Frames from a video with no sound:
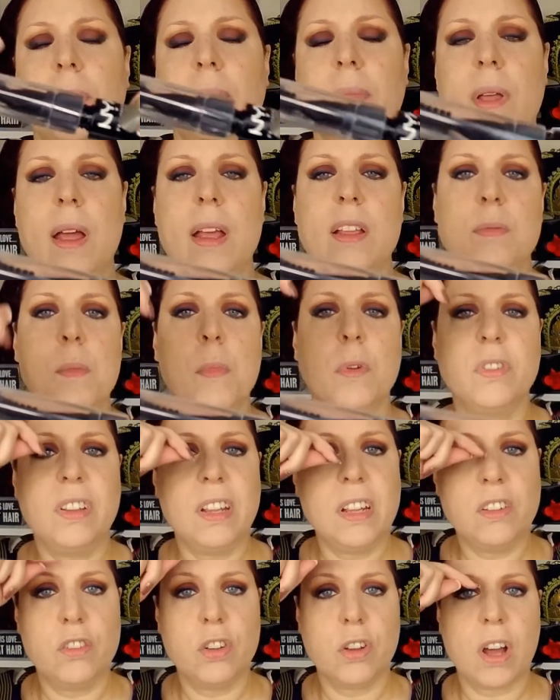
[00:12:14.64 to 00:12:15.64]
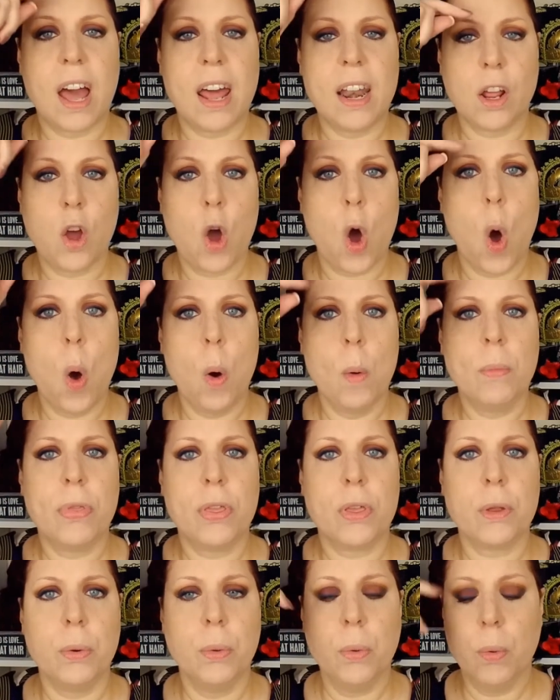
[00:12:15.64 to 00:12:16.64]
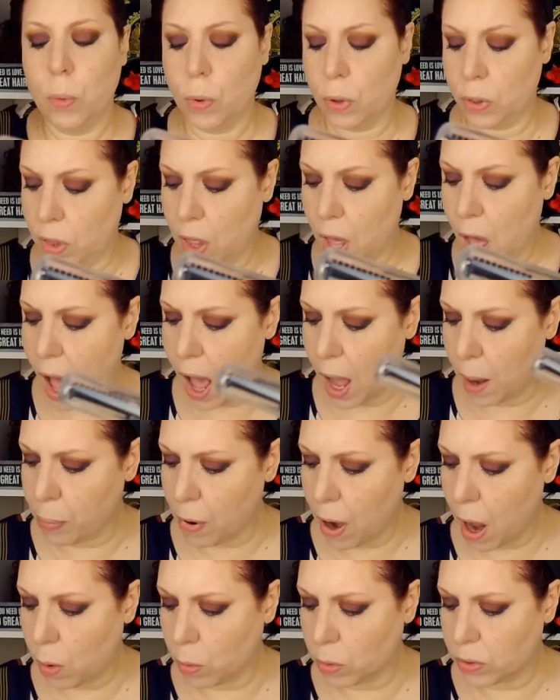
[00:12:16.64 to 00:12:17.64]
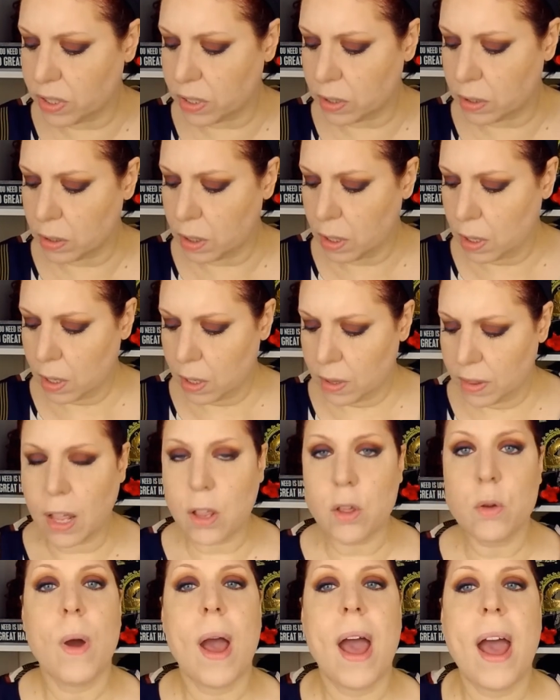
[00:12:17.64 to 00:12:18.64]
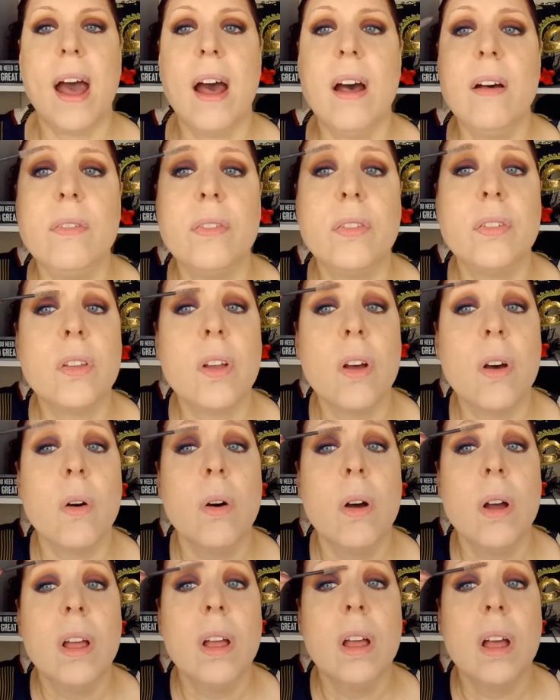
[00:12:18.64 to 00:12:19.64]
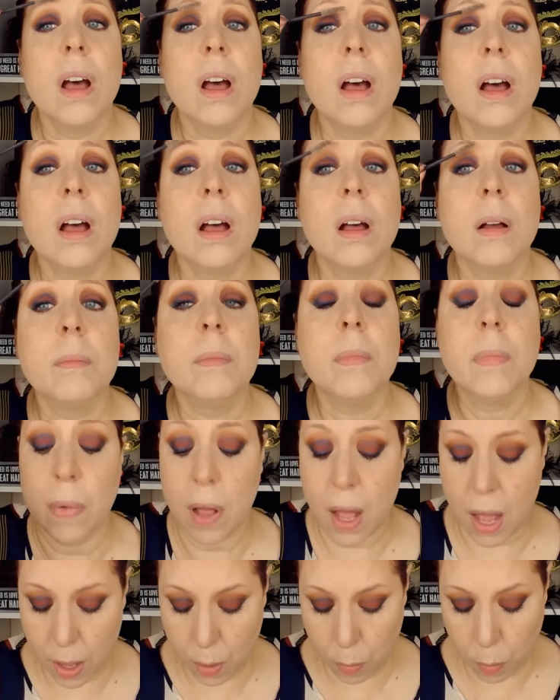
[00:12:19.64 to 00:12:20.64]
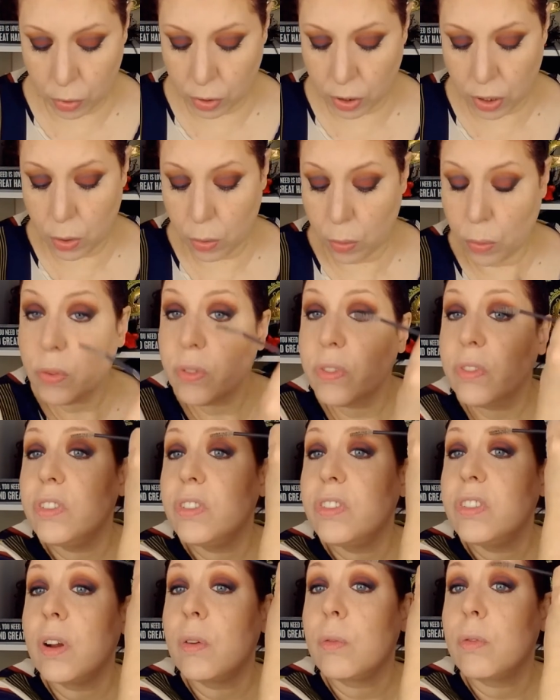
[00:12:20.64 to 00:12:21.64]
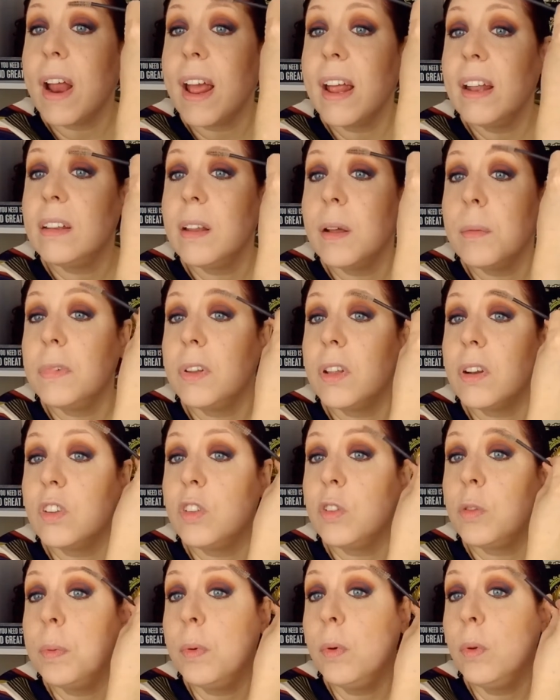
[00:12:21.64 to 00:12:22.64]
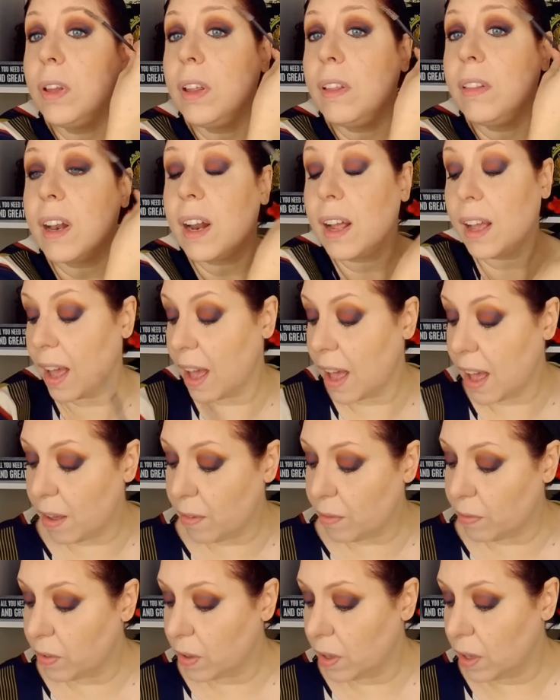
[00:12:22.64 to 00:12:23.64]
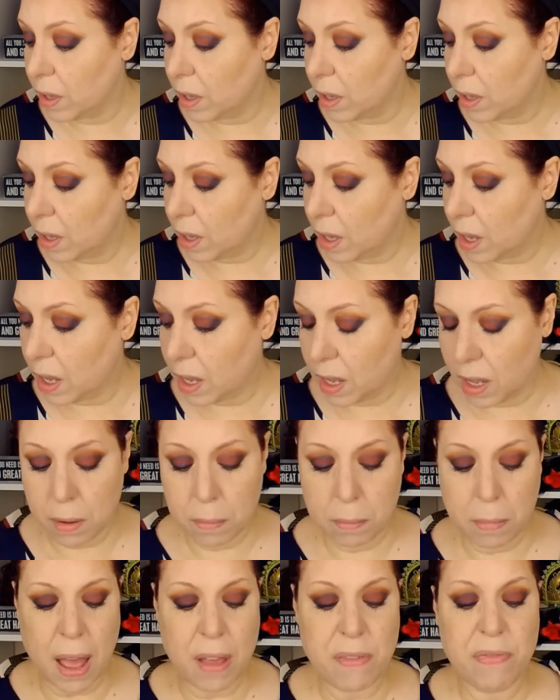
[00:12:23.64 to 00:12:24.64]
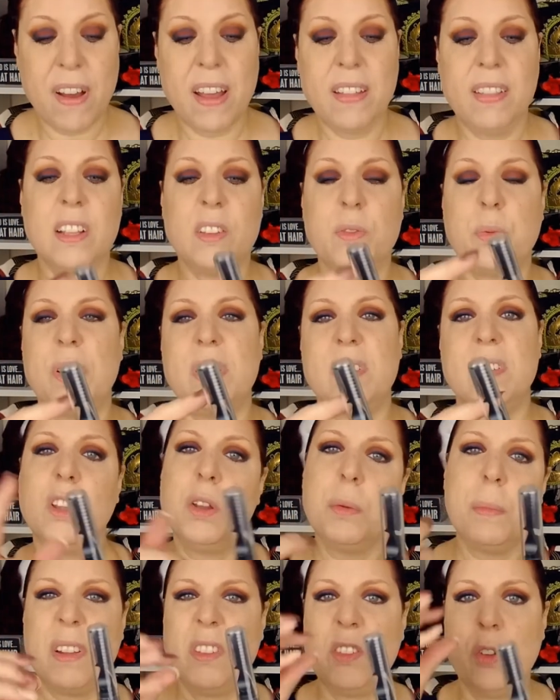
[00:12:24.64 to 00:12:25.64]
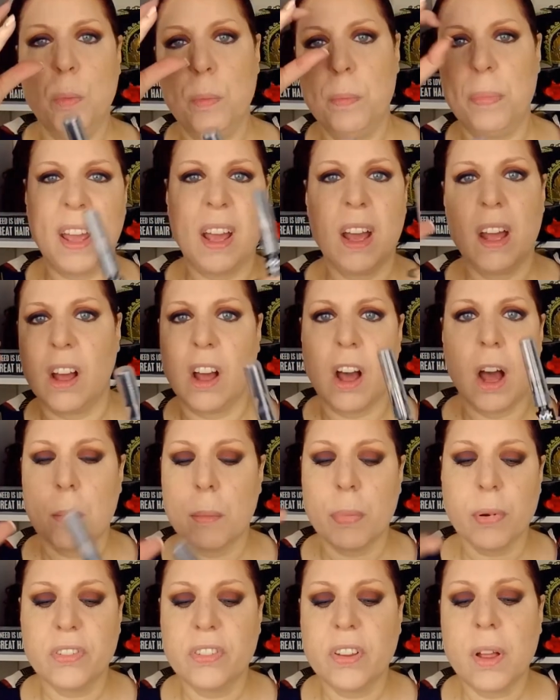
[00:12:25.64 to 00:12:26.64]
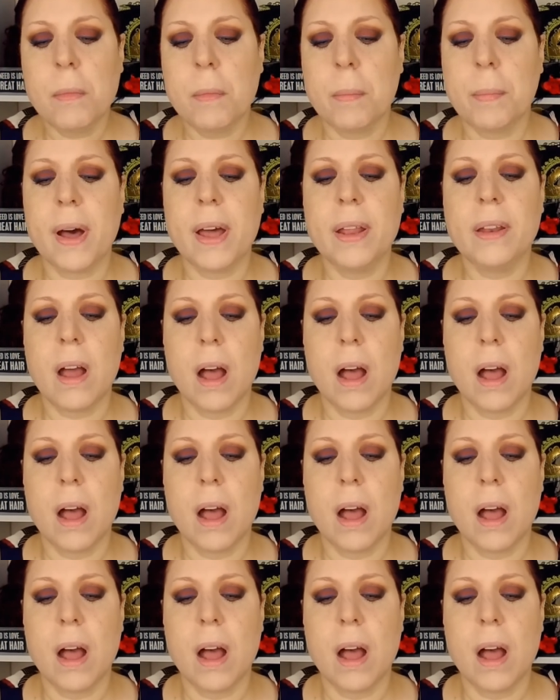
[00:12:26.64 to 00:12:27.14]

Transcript: It's mostly to kind of comb through the eyebrows that you have. So I will use just a random little spoolie that I have. I find this one is a little bit too big and cumbersome, but